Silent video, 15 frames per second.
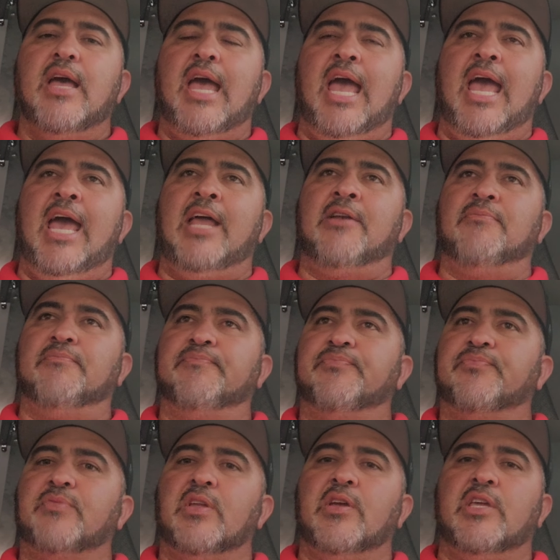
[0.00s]
and
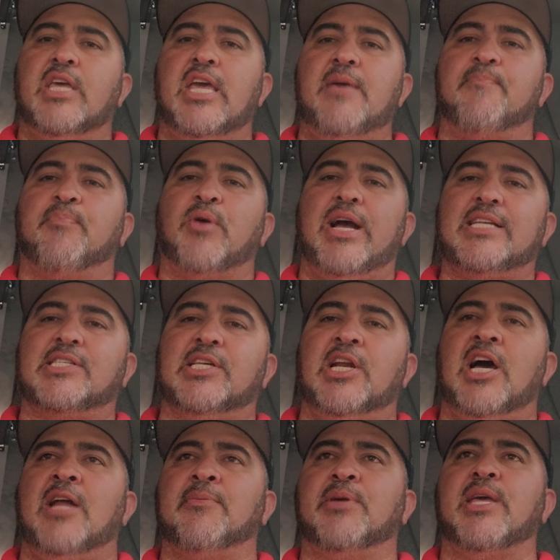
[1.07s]
keep pressing
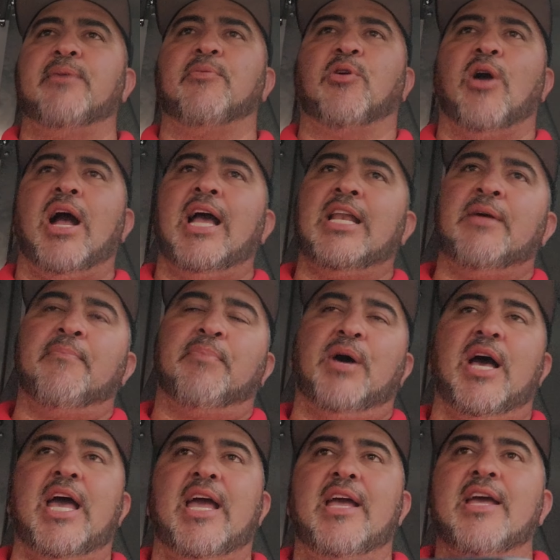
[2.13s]
on him, keep grinding.
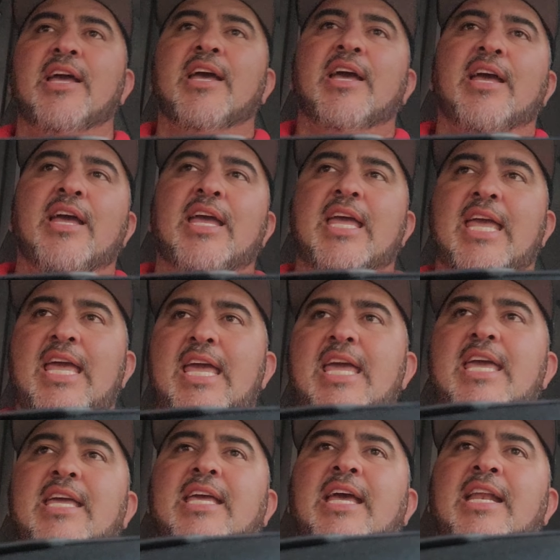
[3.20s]
But
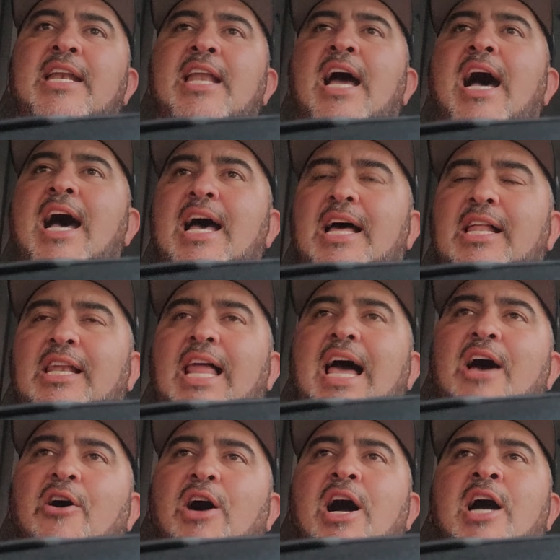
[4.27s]
he cannot
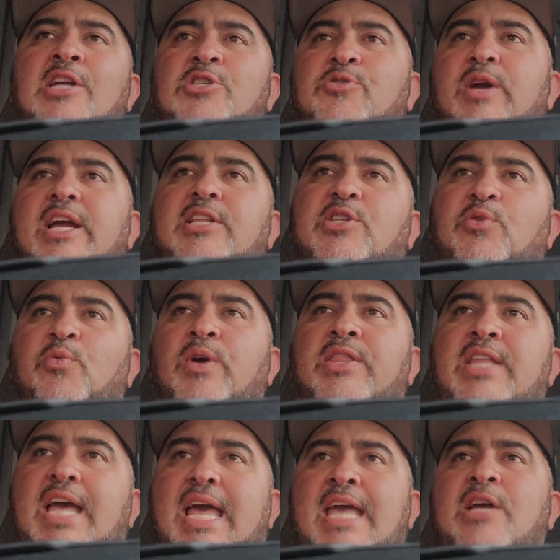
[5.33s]
allow Andre to win
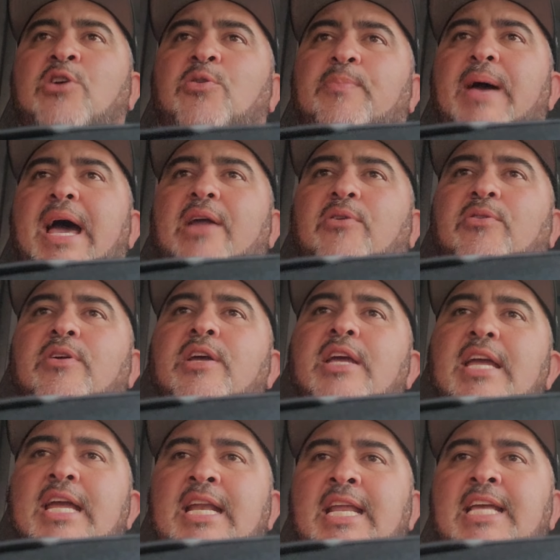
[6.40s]
the angle battle.
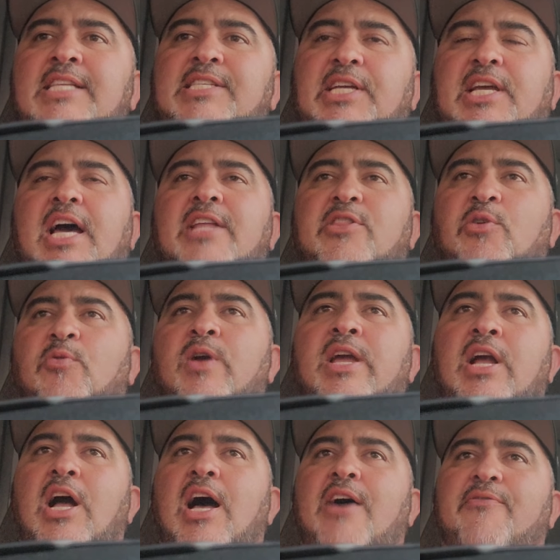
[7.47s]
He needs to cut the
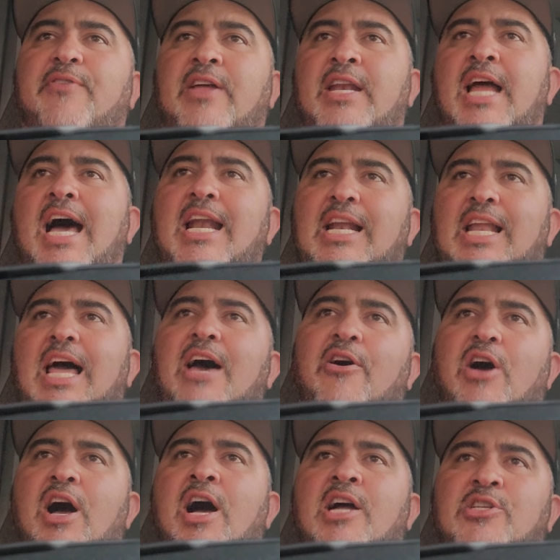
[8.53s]
ring off and not
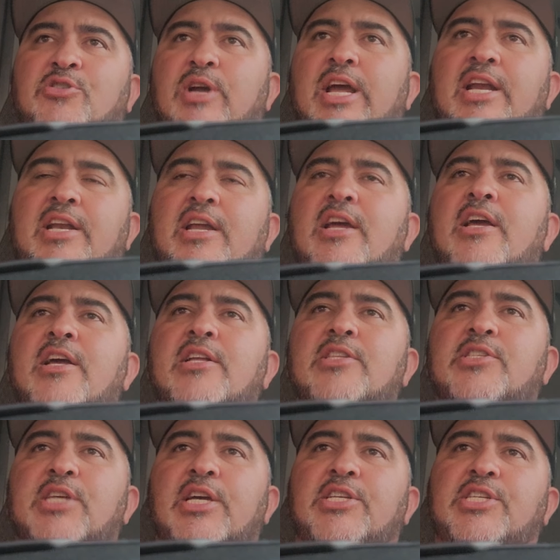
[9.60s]
allow Andre
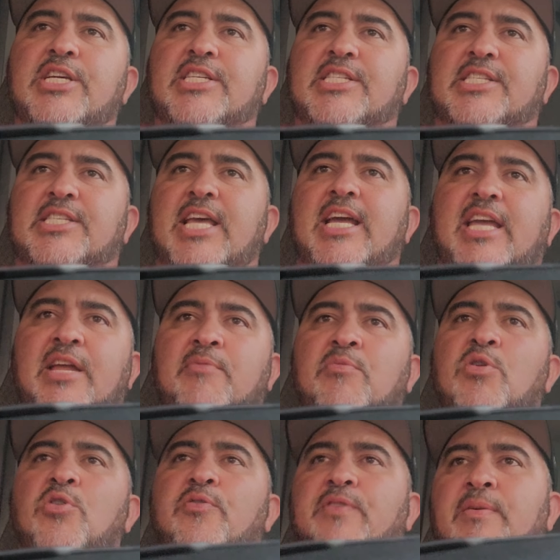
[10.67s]
to just stick and
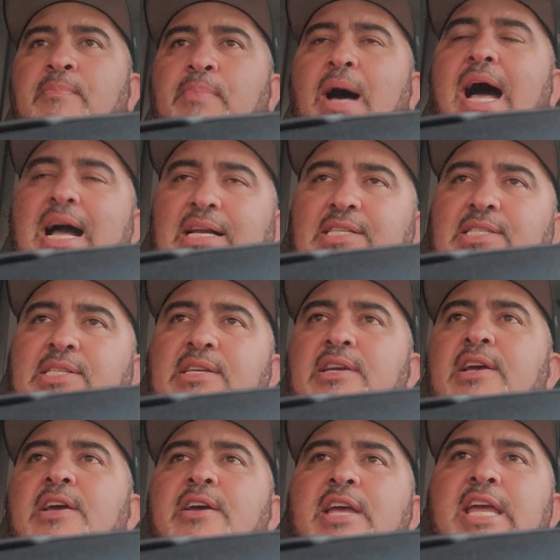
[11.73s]
move and box.
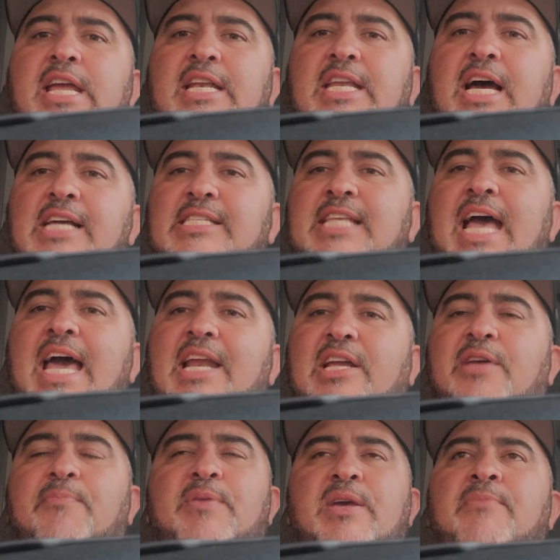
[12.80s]
He does that, it
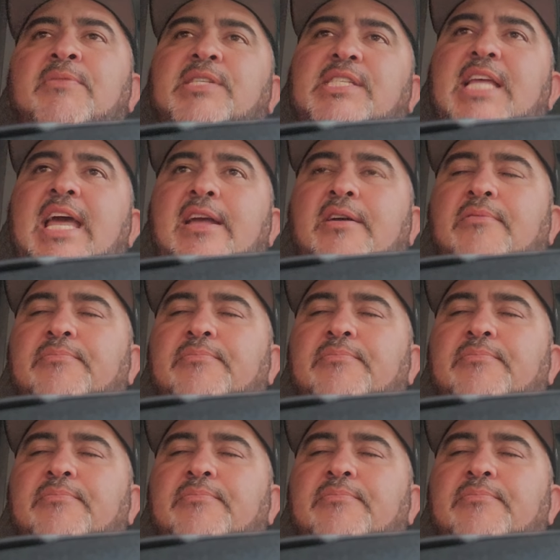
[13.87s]
could be a mistake.